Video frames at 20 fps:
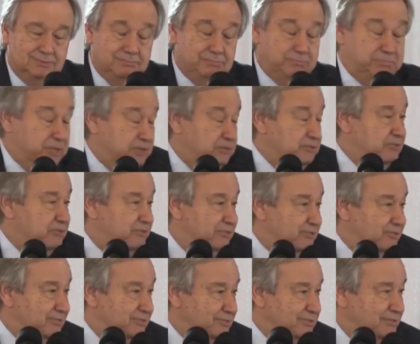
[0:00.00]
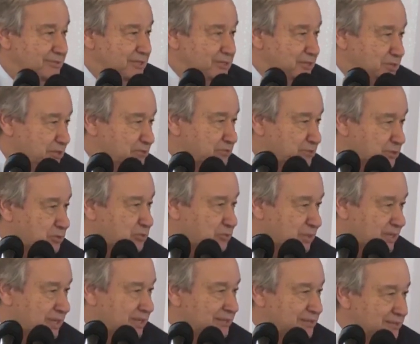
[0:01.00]
print, in a different
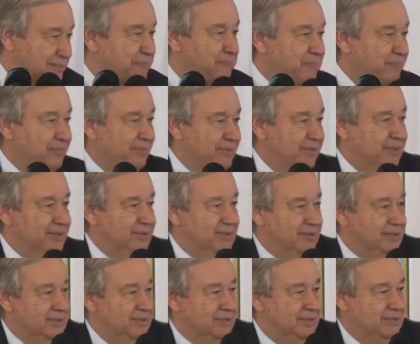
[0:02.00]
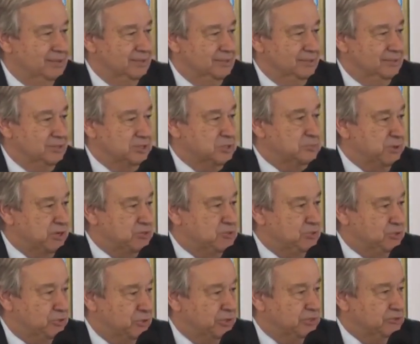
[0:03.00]
way, the special
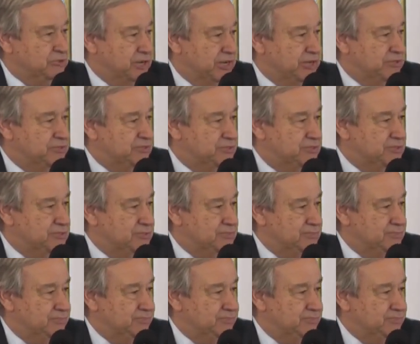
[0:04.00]
drawing rights.